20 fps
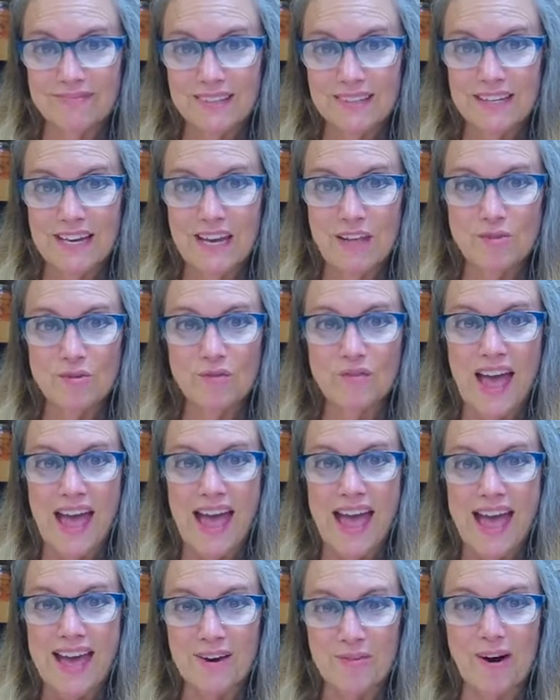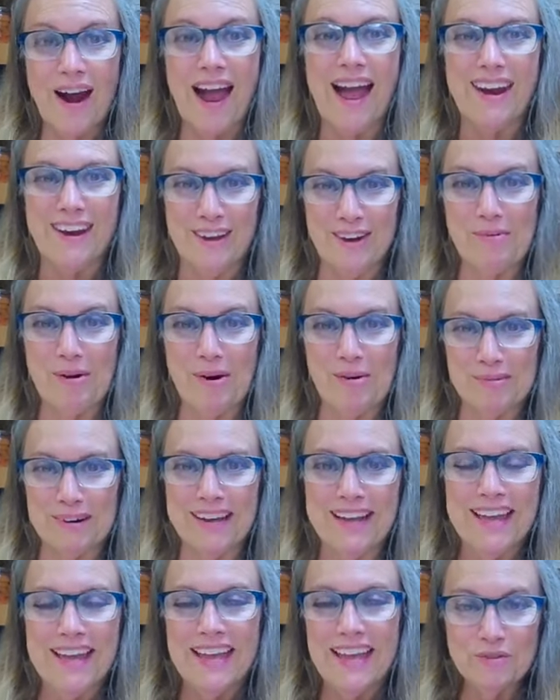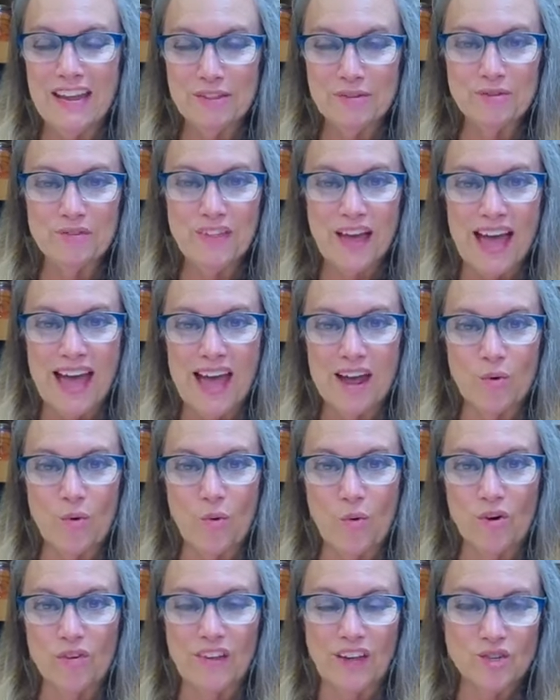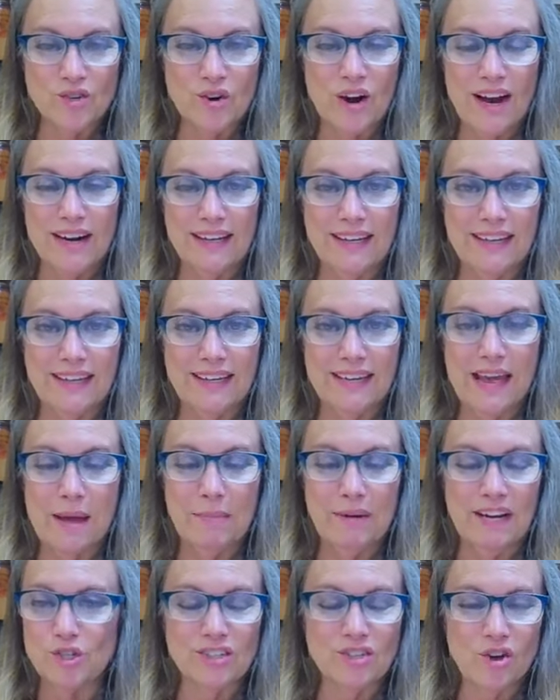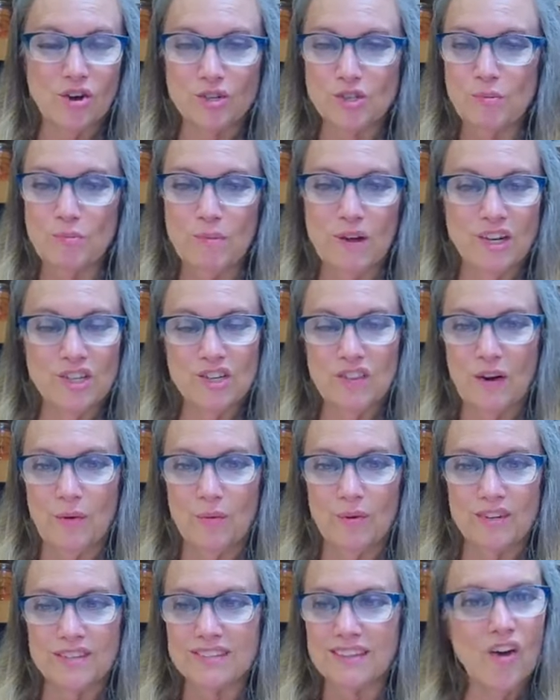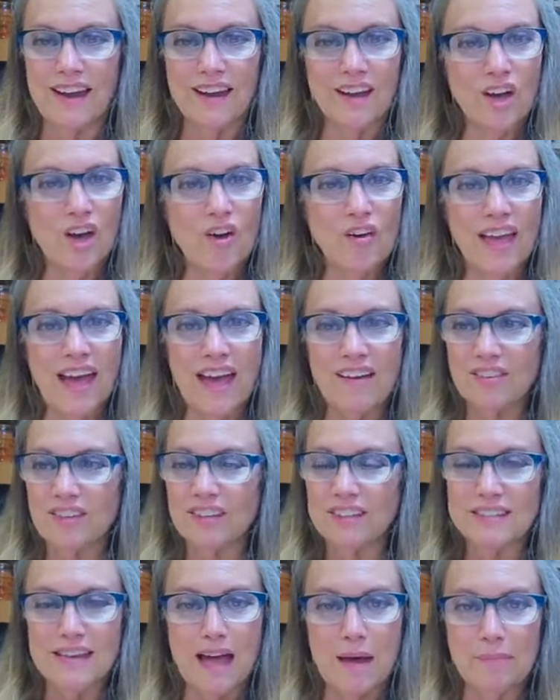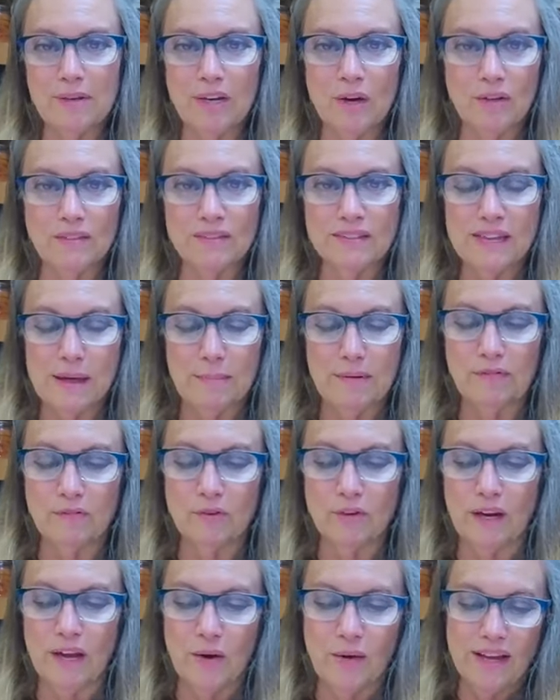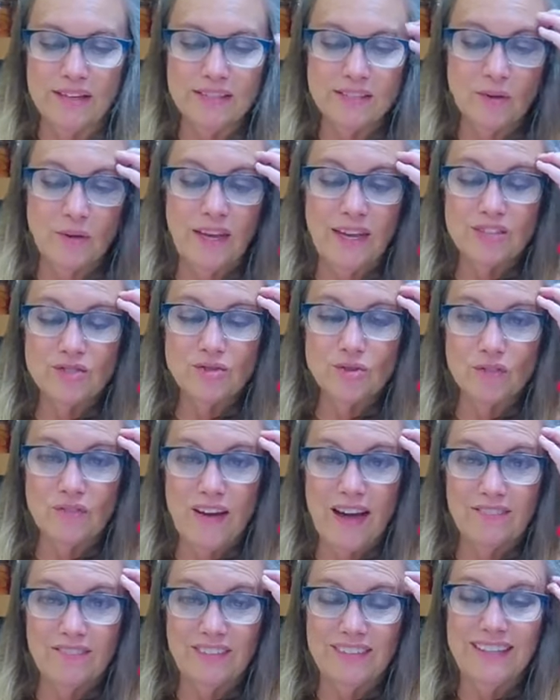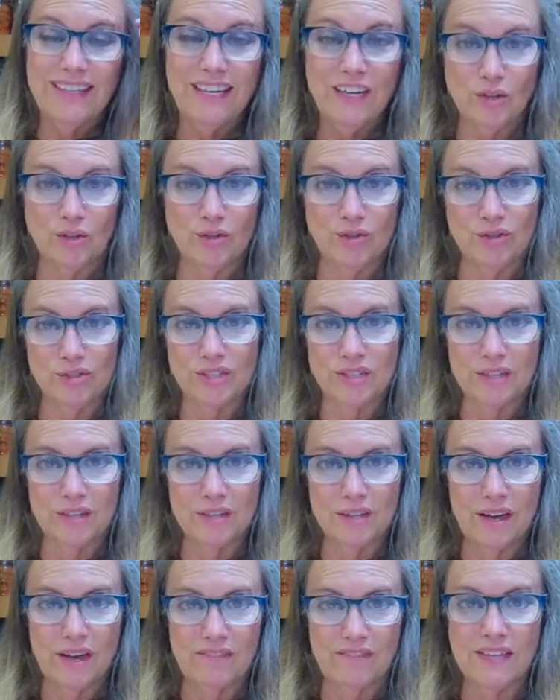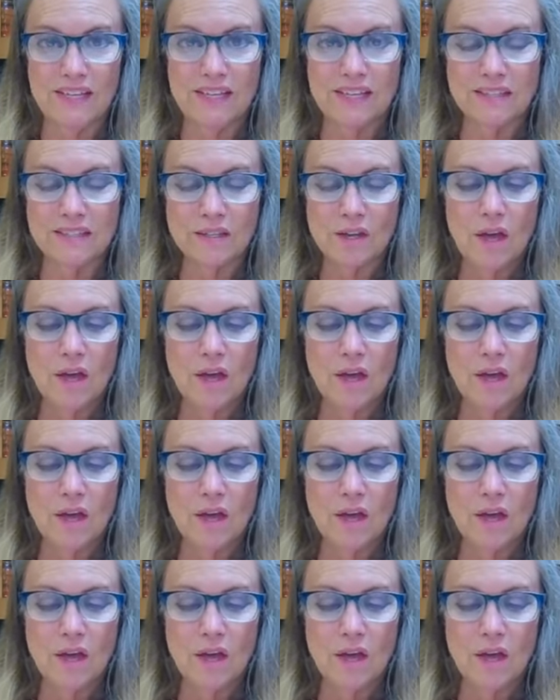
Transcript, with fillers: Either that or I know Barbara, either that or they tried to kidnap me and I talked too much and they were just like, Oh yeah, have a good time, you know, and set me free. Okay, so he has survived years of this.